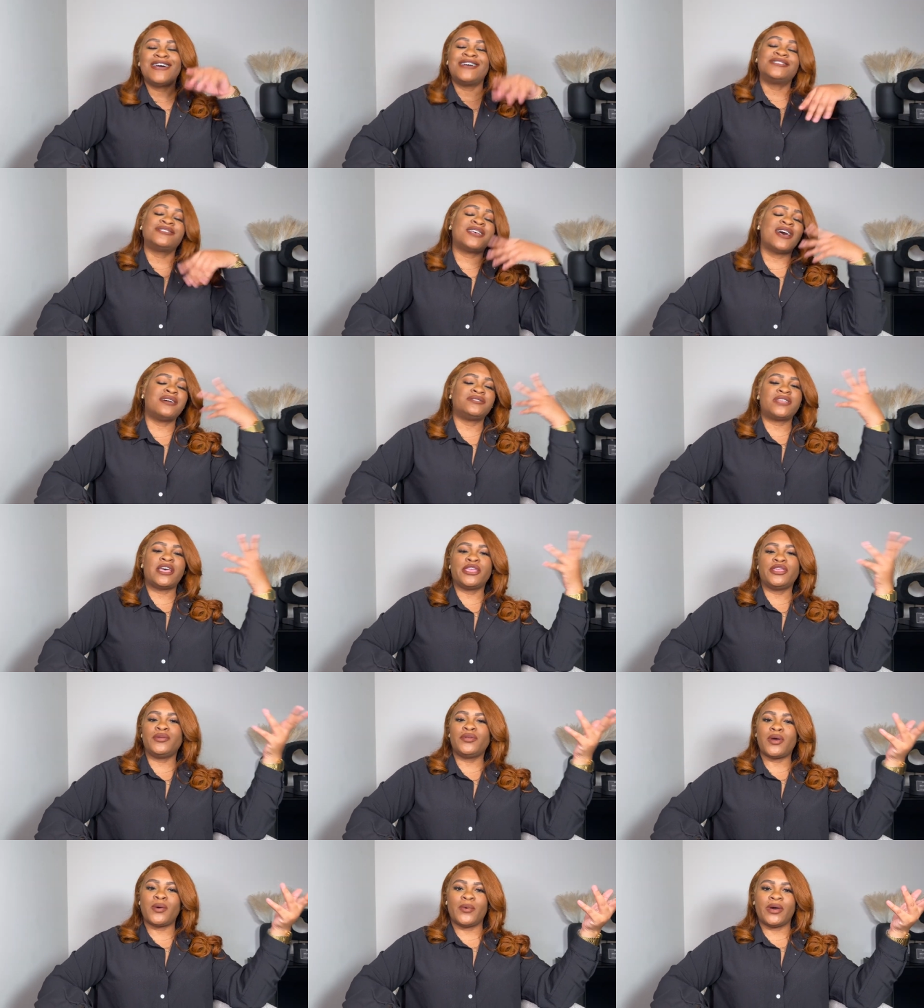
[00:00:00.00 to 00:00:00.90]
So I was like,
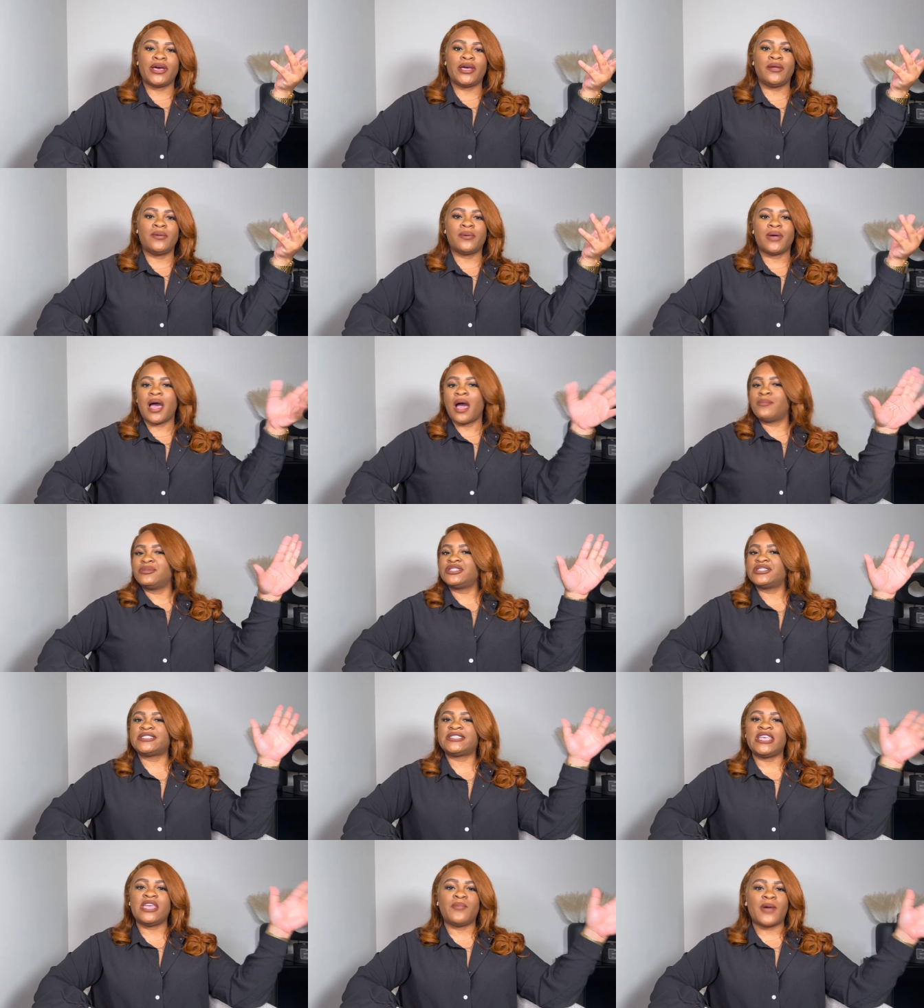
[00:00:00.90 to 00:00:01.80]
you know what, I'm gonna
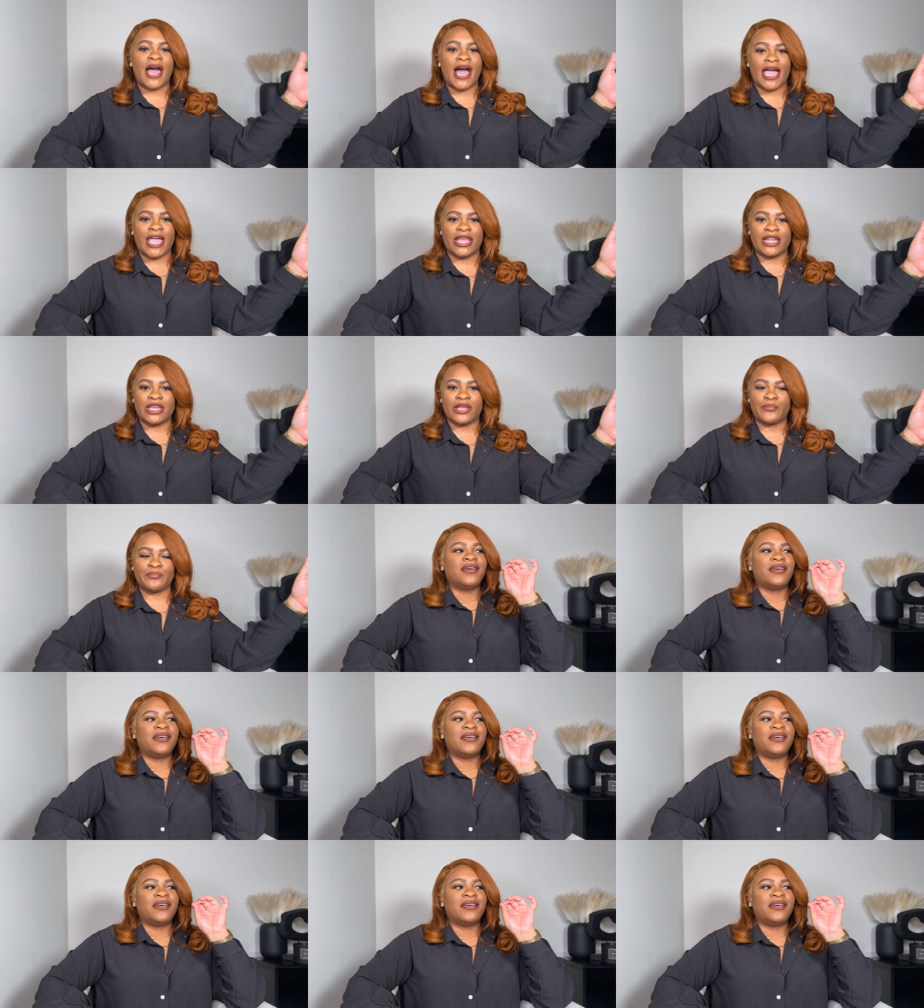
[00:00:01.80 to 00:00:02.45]
just keep eyeing it.